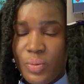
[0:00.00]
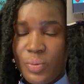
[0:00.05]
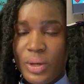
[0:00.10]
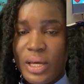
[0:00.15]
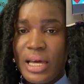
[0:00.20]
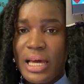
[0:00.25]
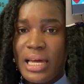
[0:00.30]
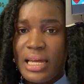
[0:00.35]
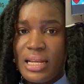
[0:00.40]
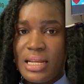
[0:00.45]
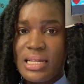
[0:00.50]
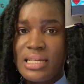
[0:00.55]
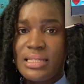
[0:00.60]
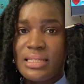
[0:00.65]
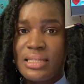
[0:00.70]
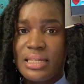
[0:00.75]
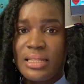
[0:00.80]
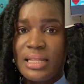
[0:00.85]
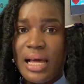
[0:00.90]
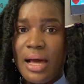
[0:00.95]
where I
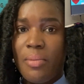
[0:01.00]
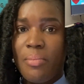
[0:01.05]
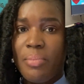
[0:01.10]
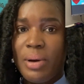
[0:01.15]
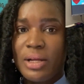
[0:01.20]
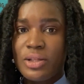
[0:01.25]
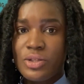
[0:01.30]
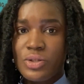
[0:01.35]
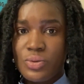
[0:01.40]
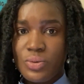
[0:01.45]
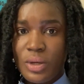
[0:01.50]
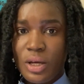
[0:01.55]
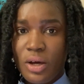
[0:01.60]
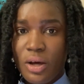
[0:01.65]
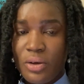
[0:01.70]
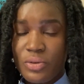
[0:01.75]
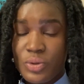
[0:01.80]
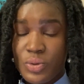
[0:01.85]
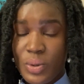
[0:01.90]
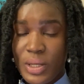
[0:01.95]
listed about
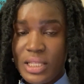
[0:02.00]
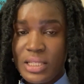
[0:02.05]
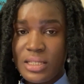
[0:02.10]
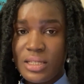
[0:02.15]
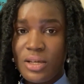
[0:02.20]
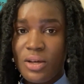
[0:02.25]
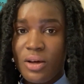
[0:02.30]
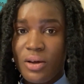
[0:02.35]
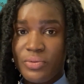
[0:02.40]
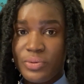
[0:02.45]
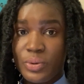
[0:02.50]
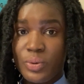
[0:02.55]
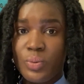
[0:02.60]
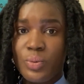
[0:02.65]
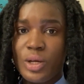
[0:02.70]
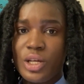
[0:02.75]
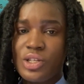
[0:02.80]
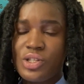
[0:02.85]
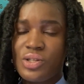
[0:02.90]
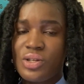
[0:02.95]
20 of the
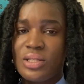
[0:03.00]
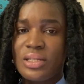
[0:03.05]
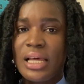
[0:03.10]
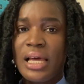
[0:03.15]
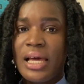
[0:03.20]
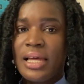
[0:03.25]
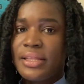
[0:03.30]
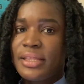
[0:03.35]
questions